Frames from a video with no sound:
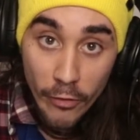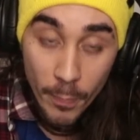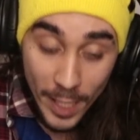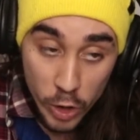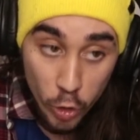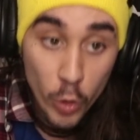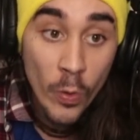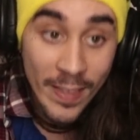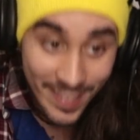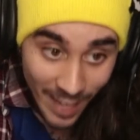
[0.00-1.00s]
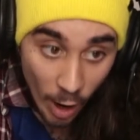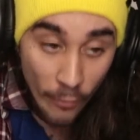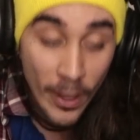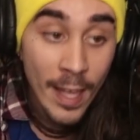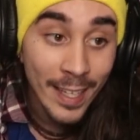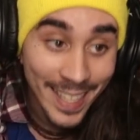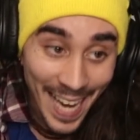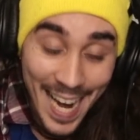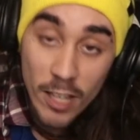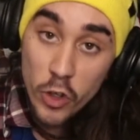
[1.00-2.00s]
my true self
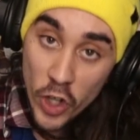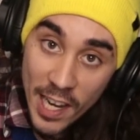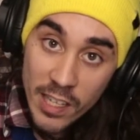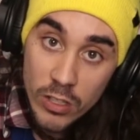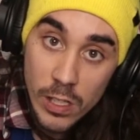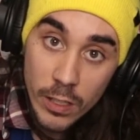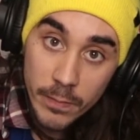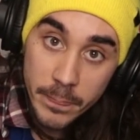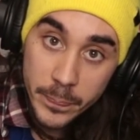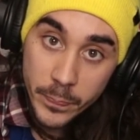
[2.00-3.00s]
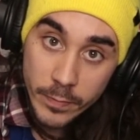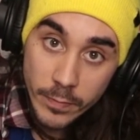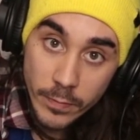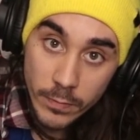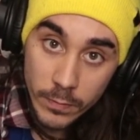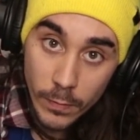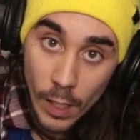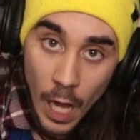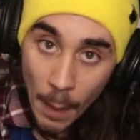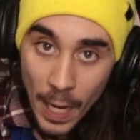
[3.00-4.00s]
can't change.
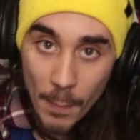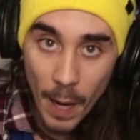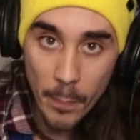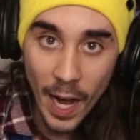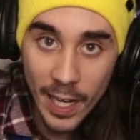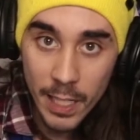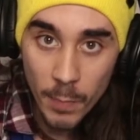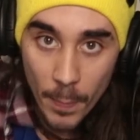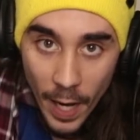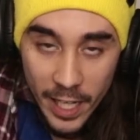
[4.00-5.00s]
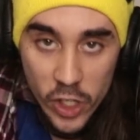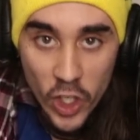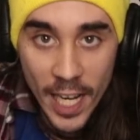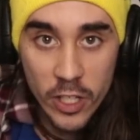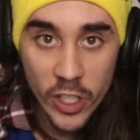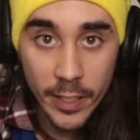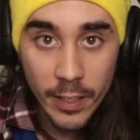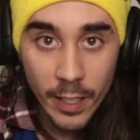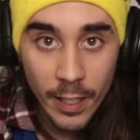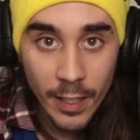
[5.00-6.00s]
I'm not my body. My body's changing.
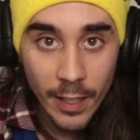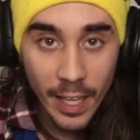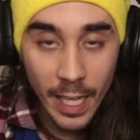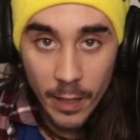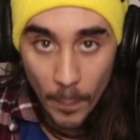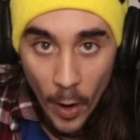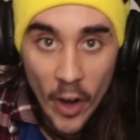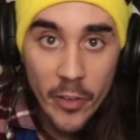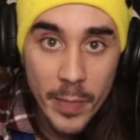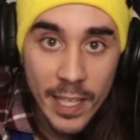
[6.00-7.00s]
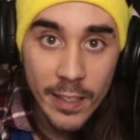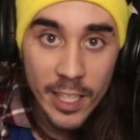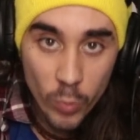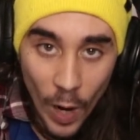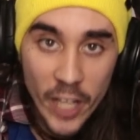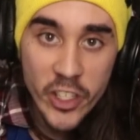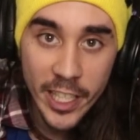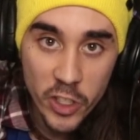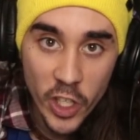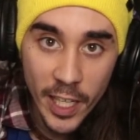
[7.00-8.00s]
And a part of me is watching
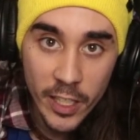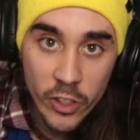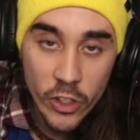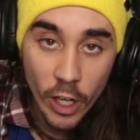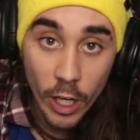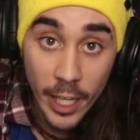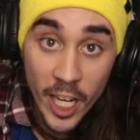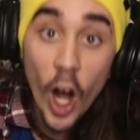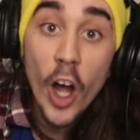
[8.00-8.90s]
it change. An